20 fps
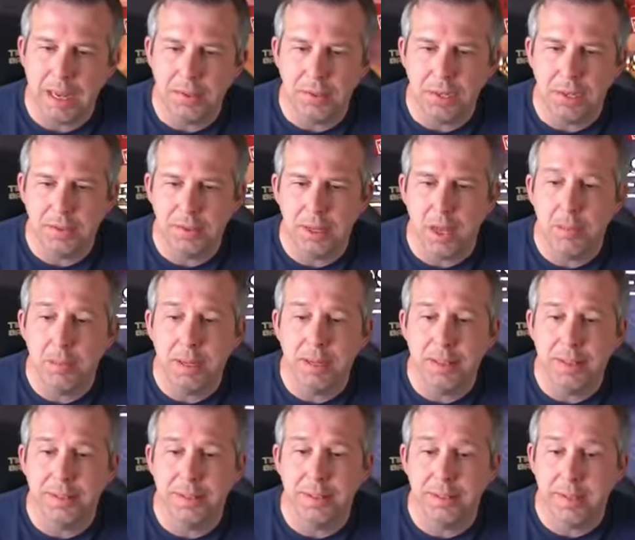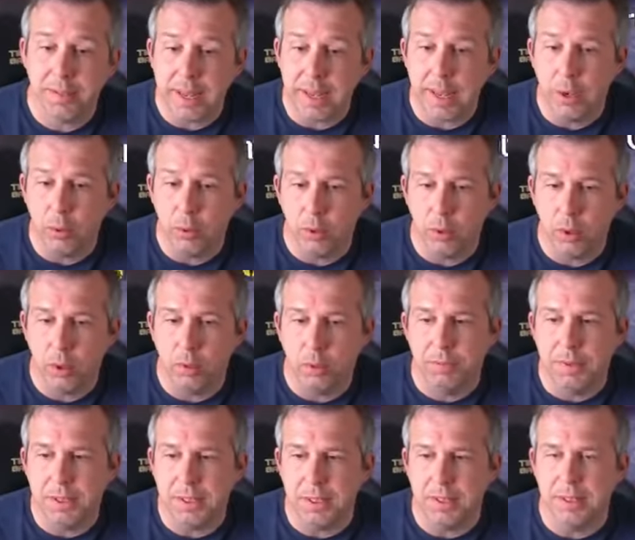actually a turn meter steal on
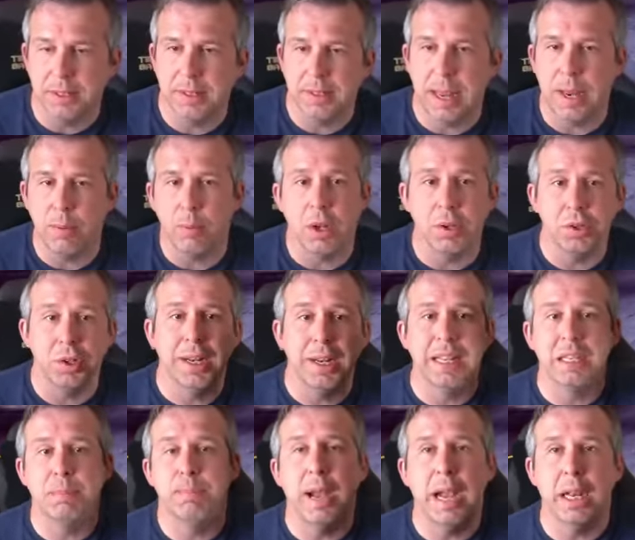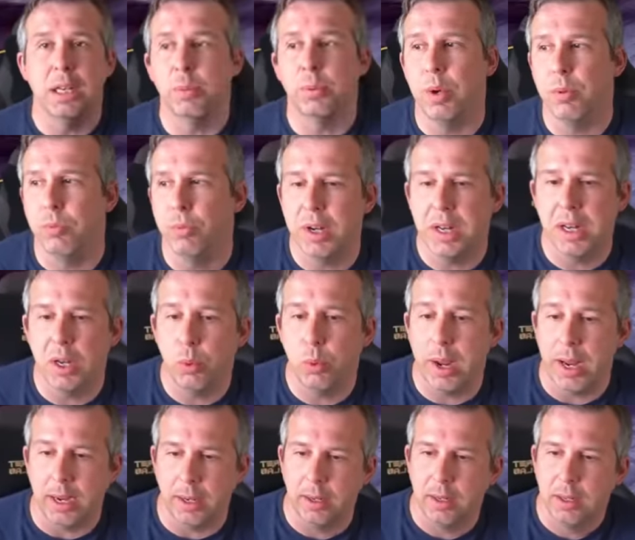Visix's A1. She gets back to it really
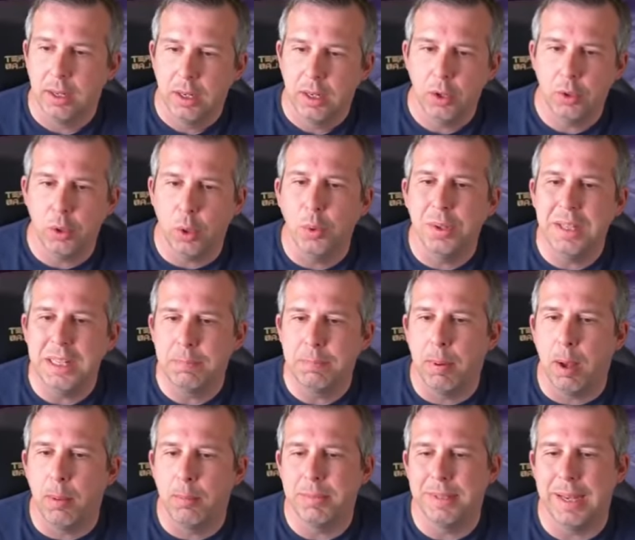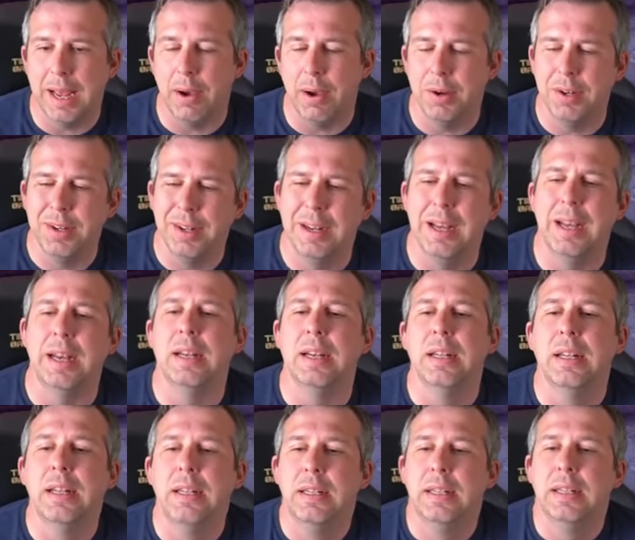quick. Look at all these bombs out, and you're like,
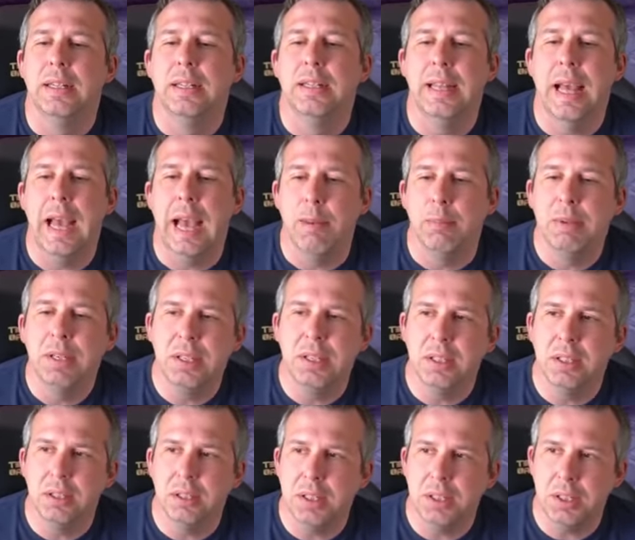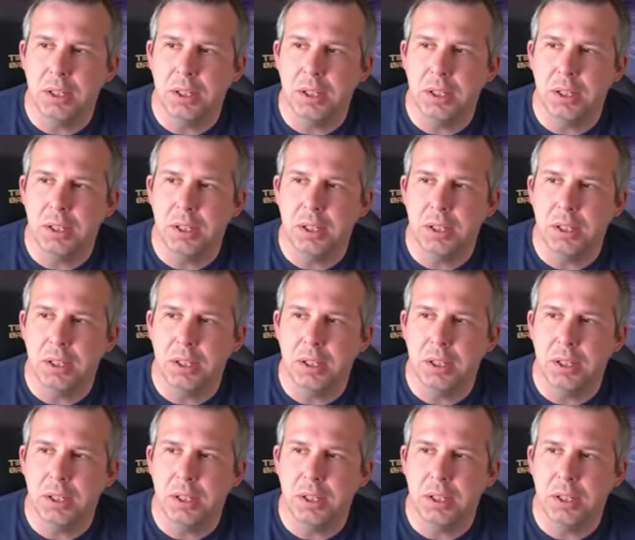damn, this is